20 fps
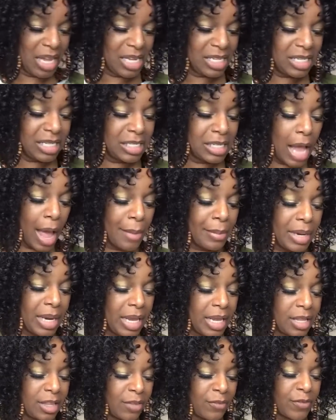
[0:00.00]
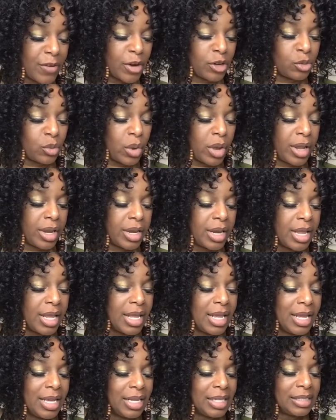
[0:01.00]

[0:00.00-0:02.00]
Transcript: this is Dominique, the first one.